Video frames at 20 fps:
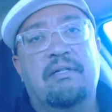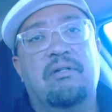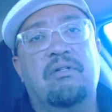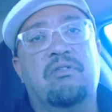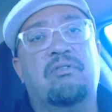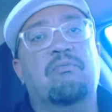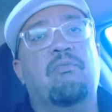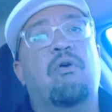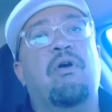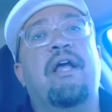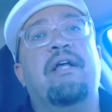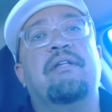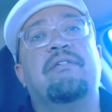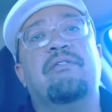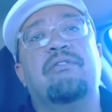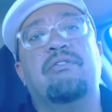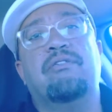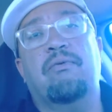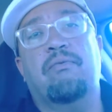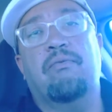There's more
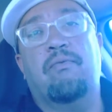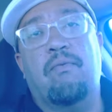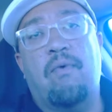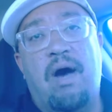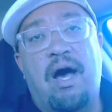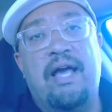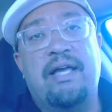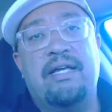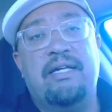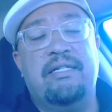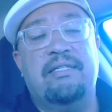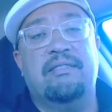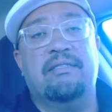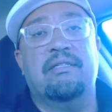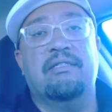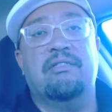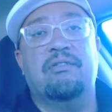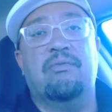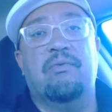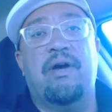answers to why he's
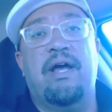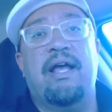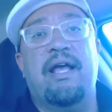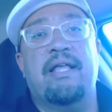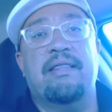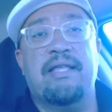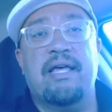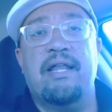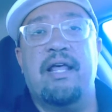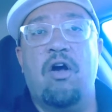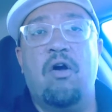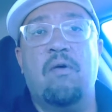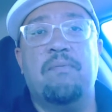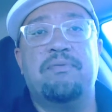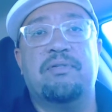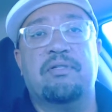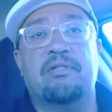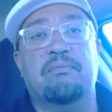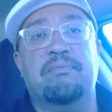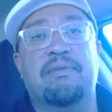this way, and that
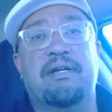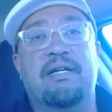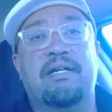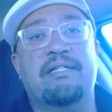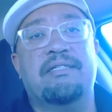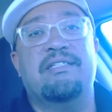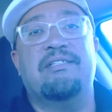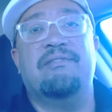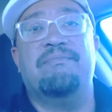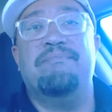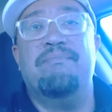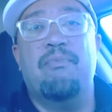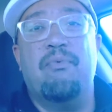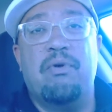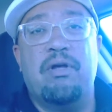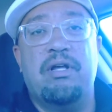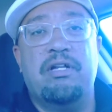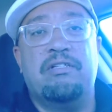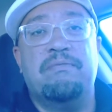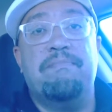helps a little bit, because
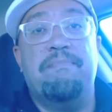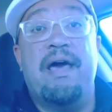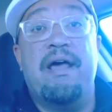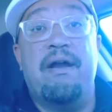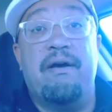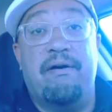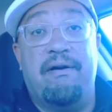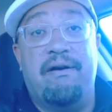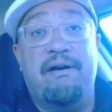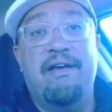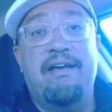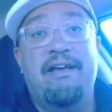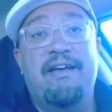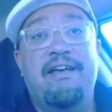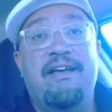it's better